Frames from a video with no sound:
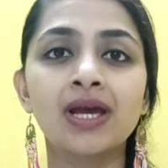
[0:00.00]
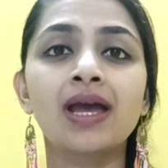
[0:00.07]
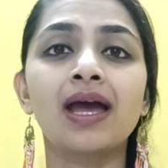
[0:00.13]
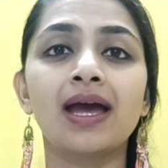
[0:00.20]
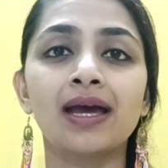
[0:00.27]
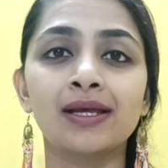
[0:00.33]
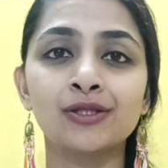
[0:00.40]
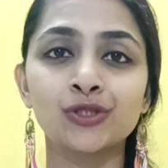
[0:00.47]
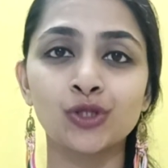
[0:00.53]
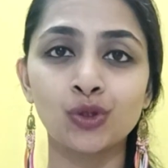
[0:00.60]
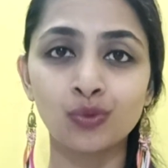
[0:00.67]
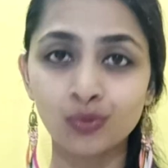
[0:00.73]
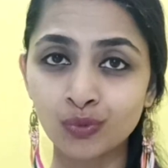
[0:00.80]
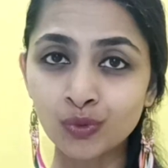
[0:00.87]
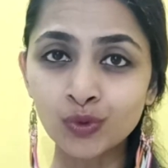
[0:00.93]
And your
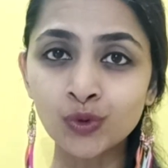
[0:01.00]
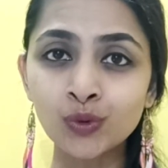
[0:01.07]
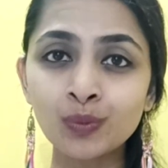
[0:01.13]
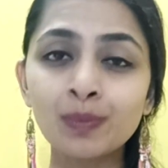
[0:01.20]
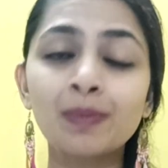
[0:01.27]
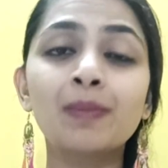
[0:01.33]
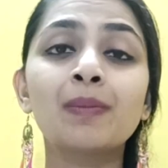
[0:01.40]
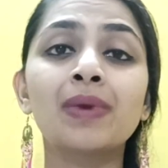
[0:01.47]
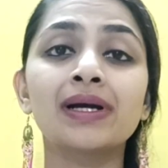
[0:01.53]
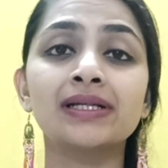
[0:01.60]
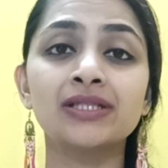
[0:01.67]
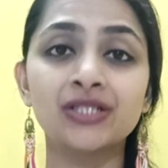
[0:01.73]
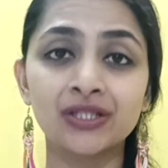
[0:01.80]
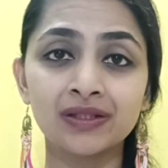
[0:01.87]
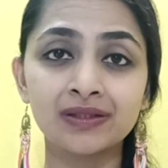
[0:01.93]
womb, my
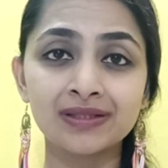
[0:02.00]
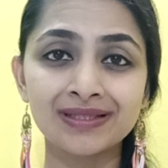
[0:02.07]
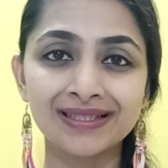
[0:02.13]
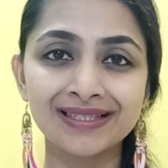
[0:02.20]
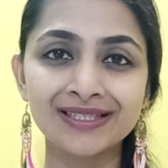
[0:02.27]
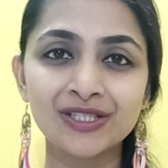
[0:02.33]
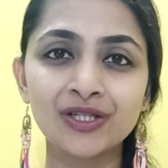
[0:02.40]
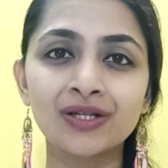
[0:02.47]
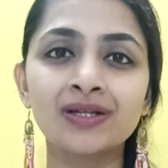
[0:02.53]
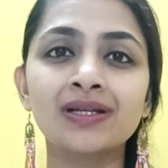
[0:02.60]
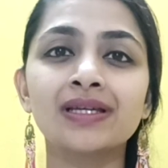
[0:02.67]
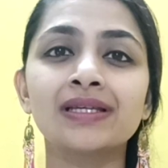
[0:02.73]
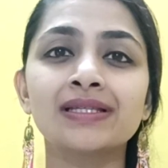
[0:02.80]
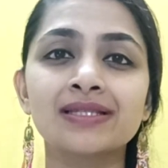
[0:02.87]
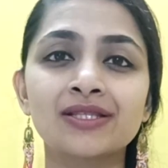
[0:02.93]
dear sister,
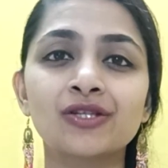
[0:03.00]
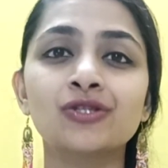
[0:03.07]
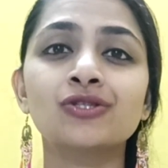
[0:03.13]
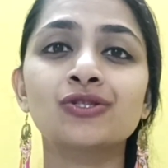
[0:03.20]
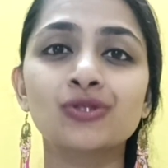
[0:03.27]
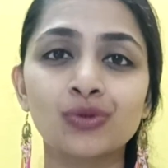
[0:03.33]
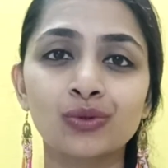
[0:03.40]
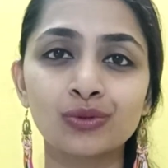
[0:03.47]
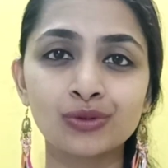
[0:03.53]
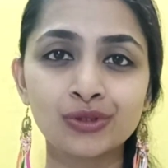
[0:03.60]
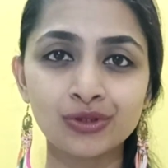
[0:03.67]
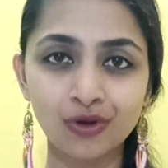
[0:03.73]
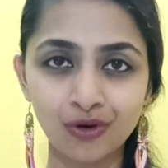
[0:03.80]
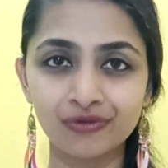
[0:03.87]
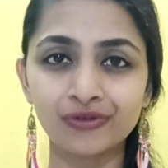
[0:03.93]
is the source
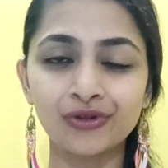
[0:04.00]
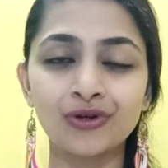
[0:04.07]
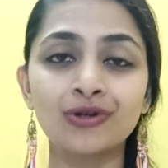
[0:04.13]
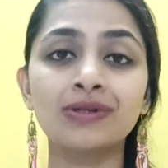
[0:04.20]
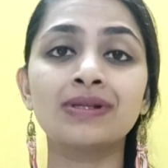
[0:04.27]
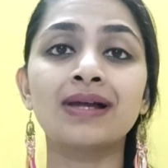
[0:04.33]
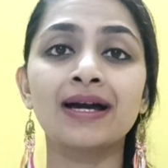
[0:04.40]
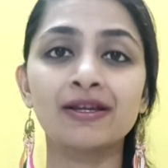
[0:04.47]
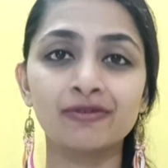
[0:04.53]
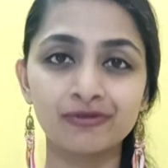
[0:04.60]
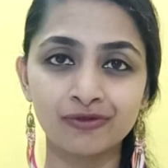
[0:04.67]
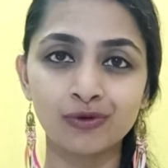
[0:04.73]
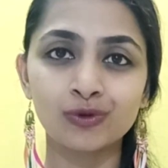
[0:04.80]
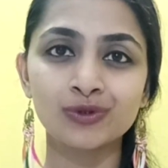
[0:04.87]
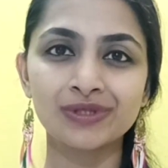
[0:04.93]
of your life
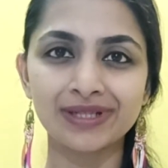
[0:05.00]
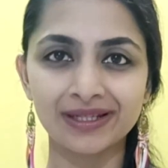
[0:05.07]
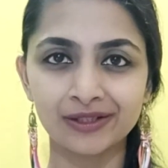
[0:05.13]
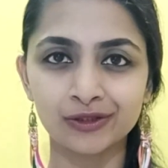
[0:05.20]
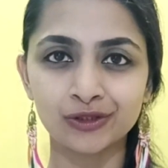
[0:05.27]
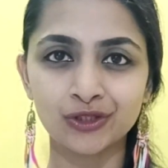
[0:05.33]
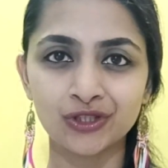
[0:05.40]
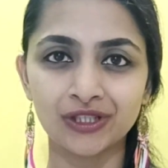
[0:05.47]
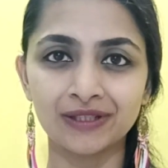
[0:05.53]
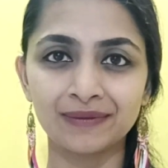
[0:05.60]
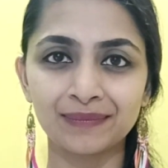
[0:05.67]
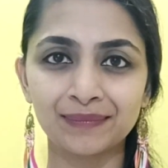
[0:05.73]
force energy.